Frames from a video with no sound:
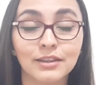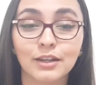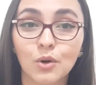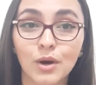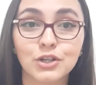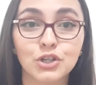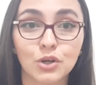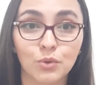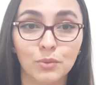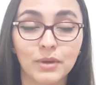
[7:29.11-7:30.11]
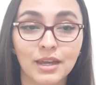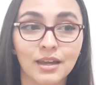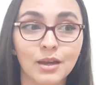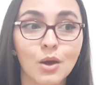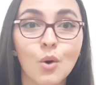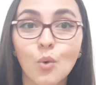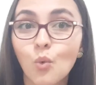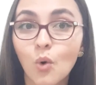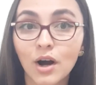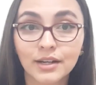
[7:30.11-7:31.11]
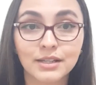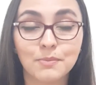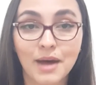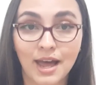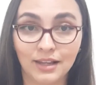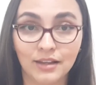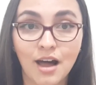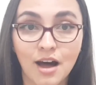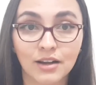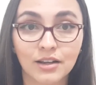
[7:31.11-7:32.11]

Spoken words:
the question would be, what is bad luck?